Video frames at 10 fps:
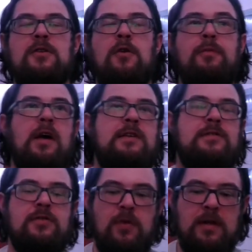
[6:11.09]
Hope you guys
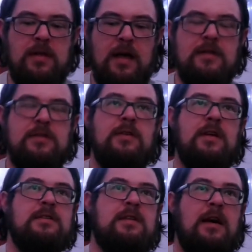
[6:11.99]
enjoyed that. Until
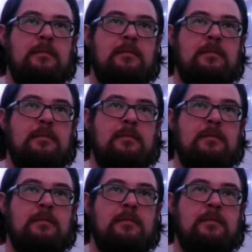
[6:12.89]
next time,